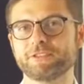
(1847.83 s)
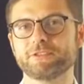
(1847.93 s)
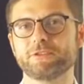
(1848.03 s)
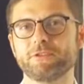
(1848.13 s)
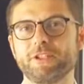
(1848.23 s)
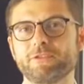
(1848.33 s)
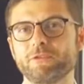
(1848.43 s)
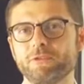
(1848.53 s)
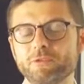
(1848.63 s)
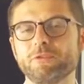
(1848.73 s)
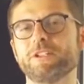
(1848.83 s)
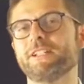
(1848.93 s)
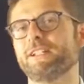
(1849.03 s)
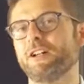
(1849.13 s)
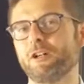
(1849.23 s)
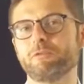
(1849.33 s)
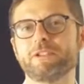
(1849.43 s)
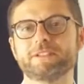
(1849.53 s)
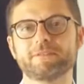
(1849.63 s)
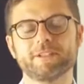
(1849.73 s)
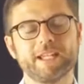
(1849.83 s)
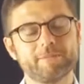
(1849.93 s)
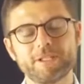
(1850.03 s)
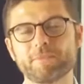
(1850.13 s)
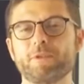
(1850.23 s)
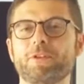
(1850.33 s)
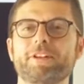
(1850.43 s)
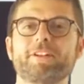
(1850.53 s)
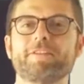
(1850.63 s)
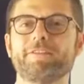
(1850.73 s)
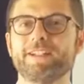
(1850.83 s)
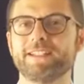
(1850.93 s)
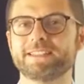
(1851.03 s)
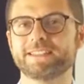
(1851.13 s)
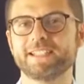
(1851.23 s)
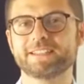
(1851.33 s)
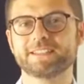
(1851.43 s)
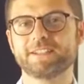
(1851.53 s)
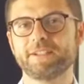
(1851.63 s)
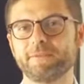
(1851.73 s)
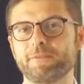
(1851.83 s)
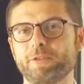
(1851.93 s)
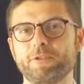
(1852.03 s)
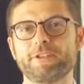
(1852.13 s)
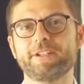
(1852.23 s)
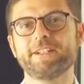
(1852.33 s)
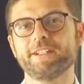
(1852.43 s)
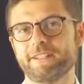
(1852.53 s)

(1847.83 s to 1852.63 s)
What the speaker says: So you have to do always a bit more than is necessary for